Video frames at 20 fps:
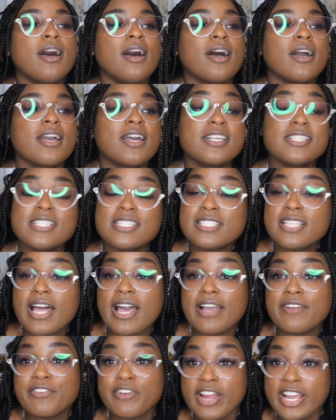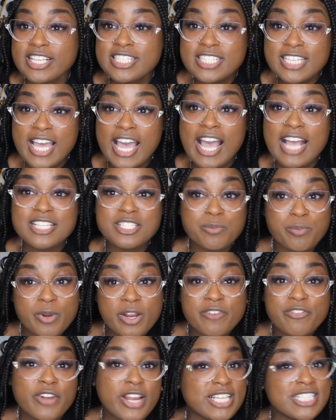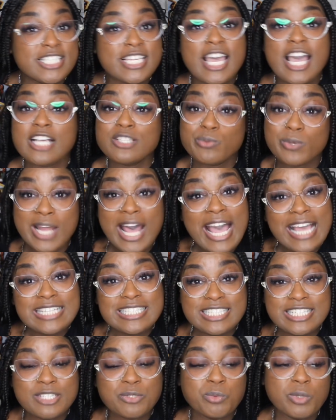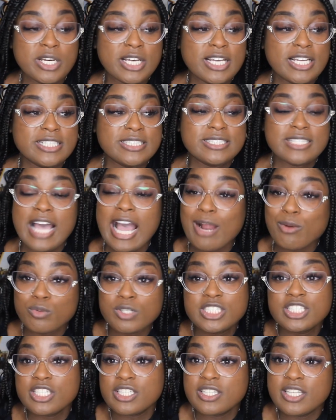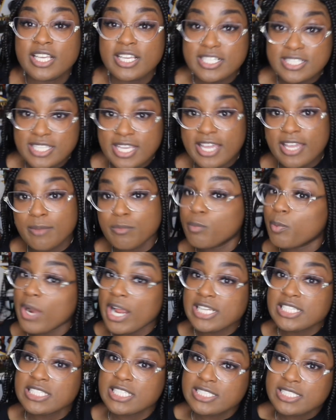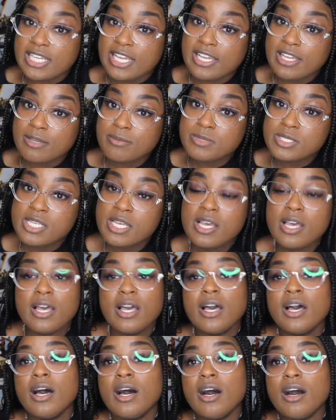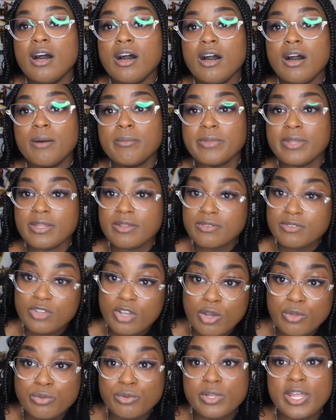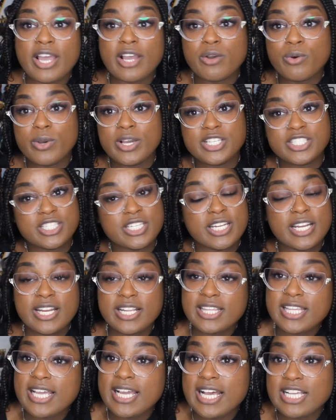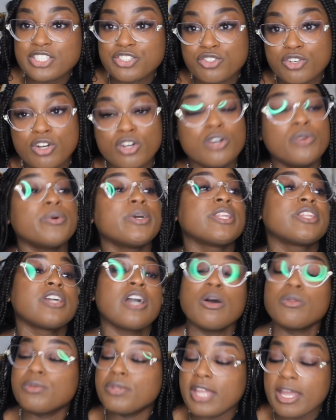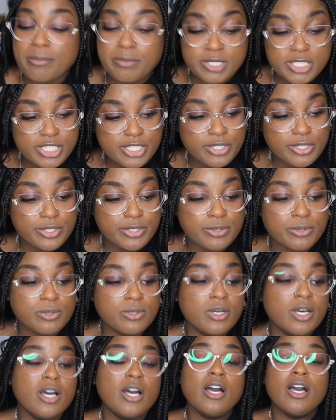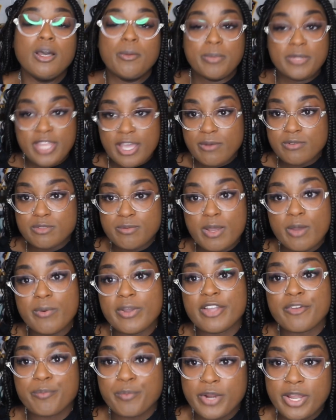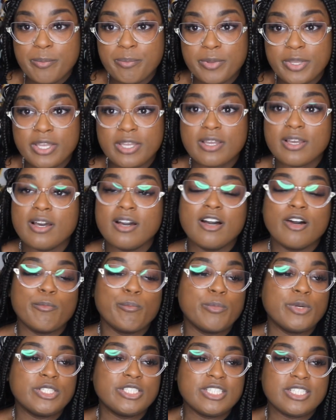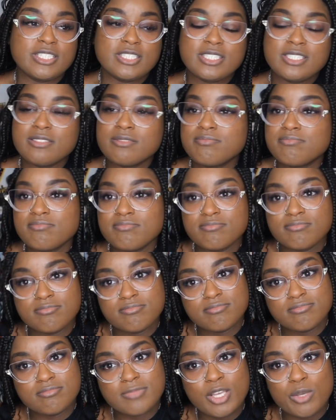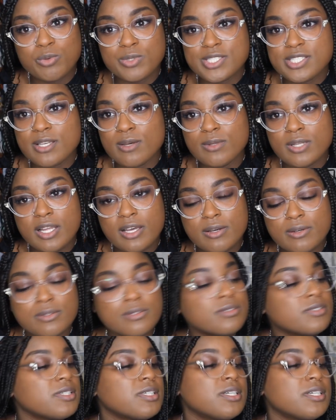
because it's like for ATI, to prep for ATIs, what I did was I retook the practice exams, go through that question, anything I struggle with, go through that material. But that was my way of prepping. But just, it was so long.